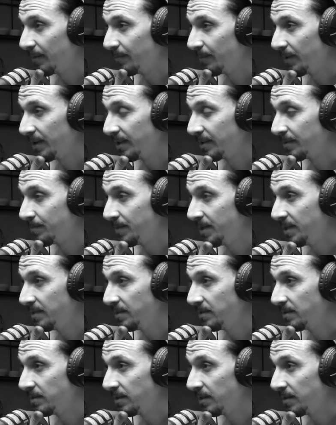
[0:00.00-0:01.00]
It
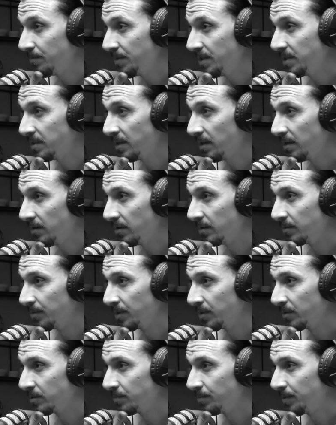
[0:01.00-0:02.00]
means a
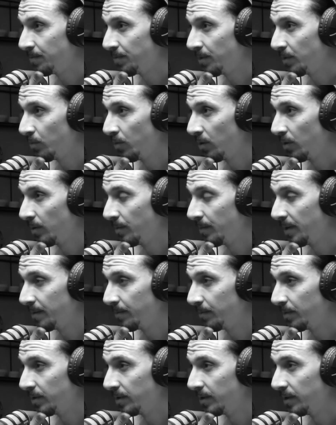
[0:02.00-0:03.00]
lot, because people will
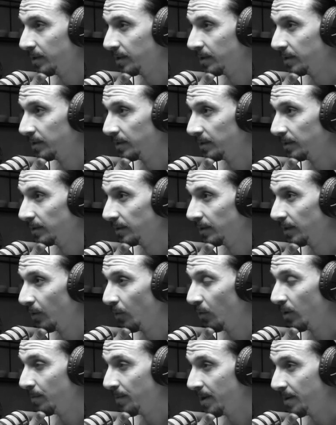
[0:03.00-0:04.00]

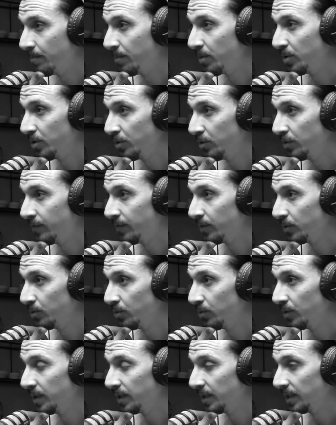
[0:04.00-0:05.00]
remember you for
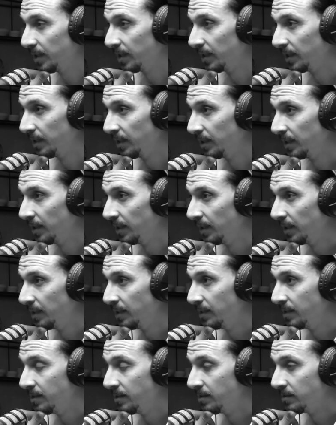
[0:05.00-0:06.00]
doing
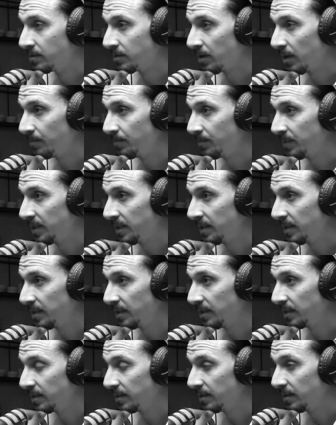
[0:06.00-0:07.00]

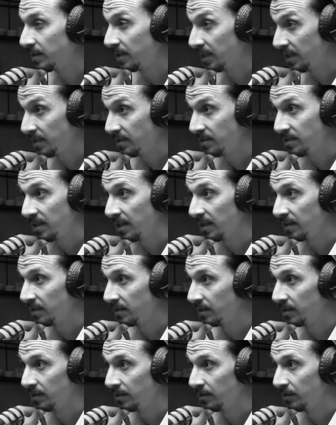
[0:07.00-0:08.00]
things
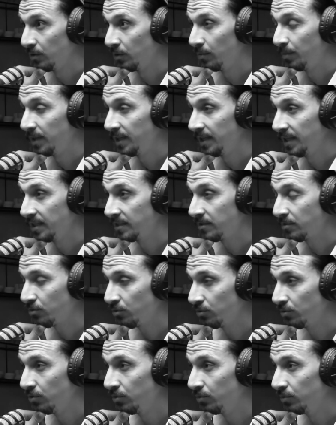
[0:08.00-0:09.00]
that nobody else
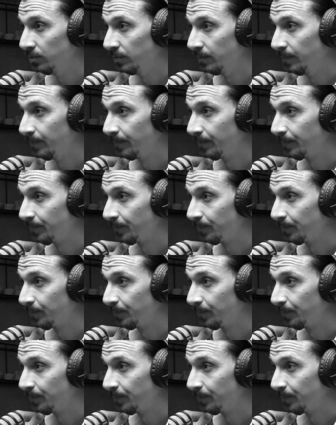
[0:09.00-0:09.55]
could do.